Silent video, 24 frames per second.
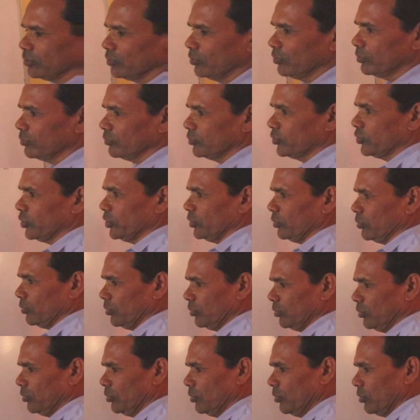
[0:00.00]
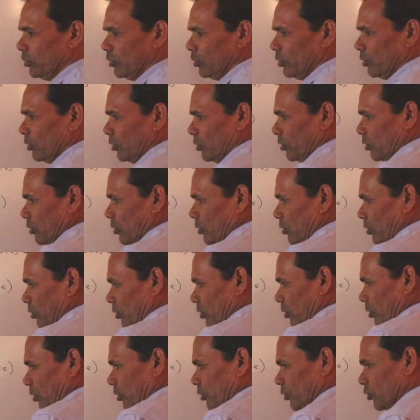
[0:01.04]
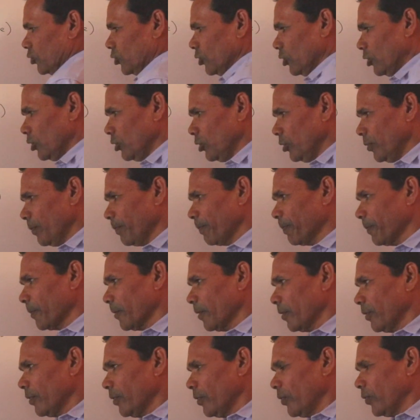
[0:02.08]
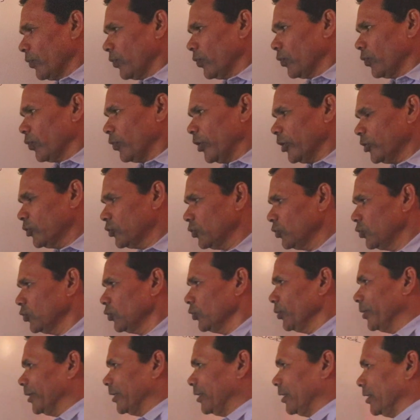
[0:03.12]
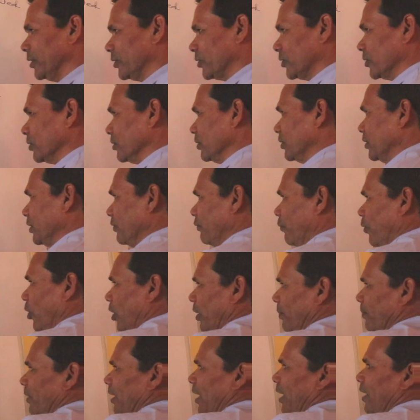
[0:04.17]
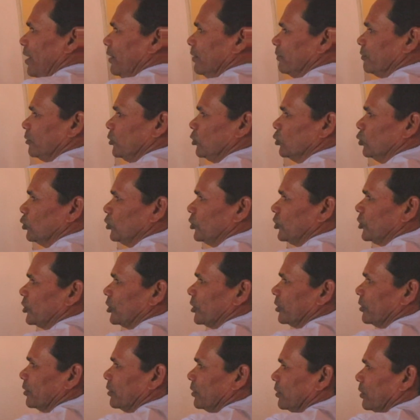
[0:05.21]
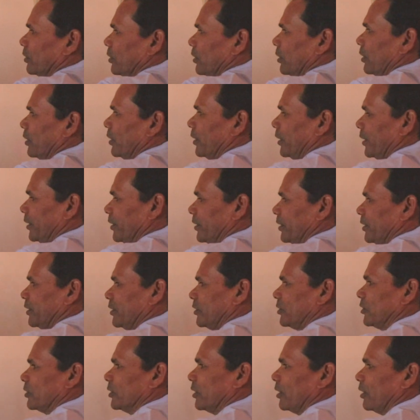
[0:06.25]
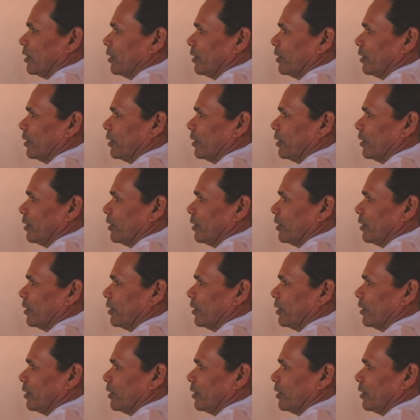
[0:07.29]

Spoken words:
equal to 0. So what to do with this? The formula used, it is